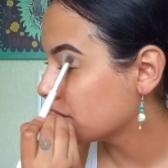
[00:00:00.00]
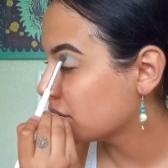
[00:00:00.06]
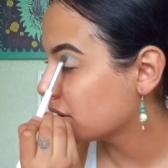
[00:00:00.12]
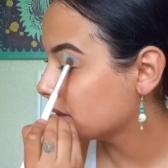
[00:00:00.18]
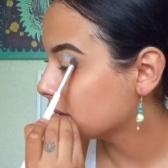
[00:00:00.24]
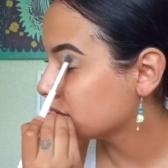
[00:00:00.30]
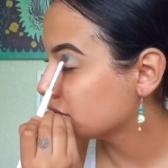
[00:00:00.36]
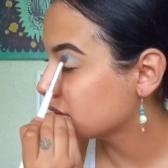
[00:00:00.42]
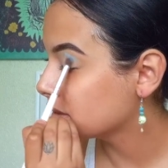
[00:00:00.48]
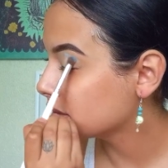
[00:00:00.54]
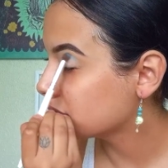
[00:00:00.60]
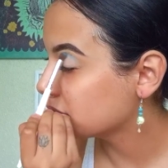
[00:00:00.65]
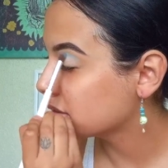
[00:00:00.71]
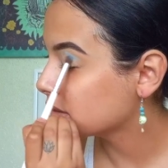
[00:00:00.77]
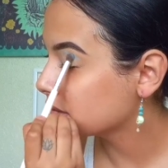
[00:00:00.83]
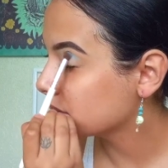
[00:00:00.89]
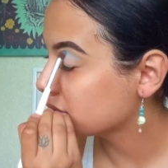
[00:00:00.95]
And just
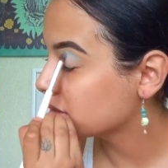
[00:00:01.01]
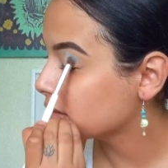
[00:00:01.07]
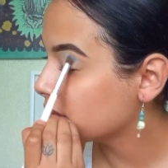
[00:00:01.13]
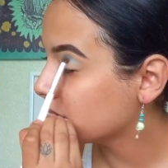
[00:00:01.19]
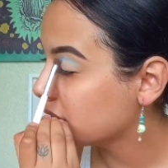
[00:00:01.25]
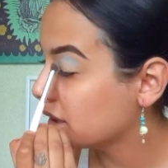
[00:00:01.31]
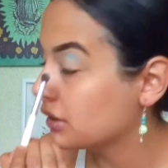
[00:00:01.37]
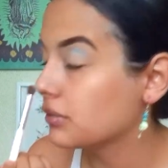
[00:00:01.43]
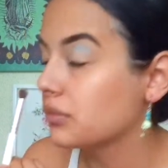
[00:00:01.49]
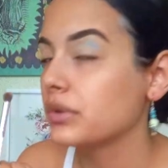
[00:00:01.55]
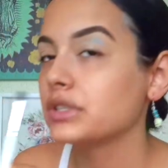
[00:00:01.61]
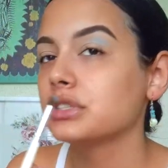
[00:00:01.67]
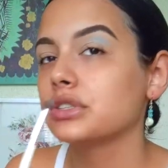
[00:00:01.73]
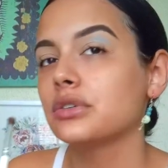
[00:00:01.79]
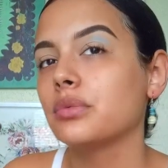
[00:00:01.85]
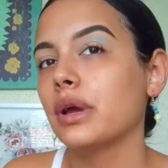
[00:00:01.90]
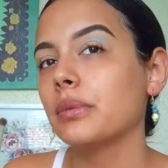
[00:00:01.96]
in
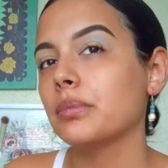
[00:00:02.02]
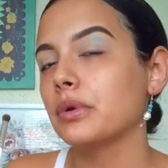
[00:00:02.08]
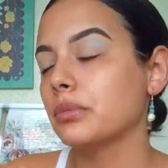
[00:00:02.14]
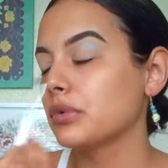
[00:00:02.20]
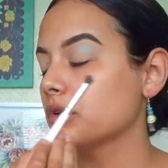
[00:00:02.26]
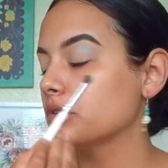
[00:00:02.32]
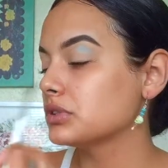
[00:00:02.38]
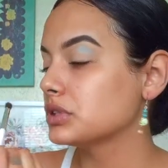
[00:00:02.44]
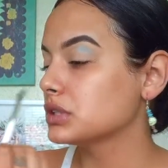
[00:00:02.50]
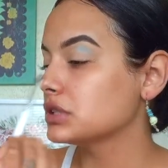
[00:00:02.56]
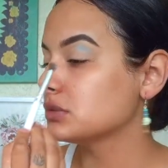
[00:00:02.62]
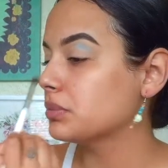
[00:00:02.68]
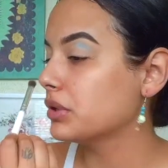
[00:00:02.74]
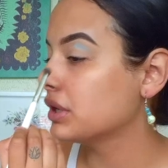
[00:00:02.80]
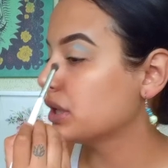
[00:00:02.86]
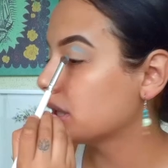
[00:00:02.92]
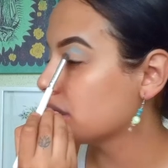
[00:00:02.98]
windshield wiper motions,
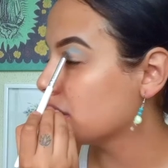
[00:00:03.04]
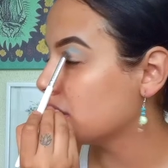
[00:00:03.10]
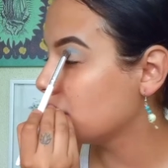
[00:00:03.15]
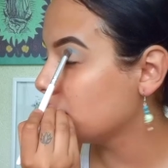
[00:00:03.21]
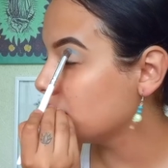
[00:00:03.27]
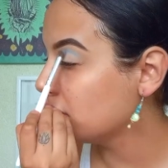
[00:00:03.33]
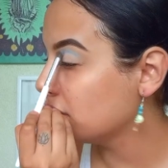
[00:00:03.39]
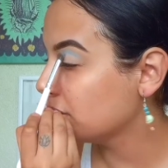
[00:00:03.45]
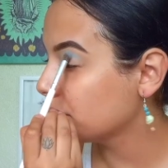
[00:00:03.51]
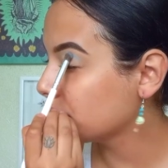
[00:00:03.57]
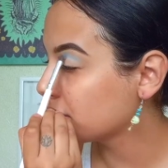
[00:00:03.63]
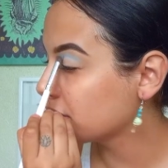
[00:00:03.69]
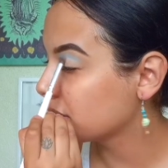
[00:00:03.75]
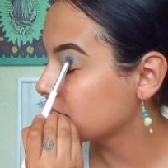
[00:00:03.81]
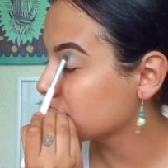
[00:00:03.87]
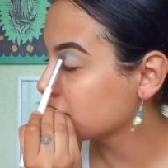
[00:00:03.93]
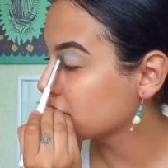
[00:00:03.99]
putting it all in my crease.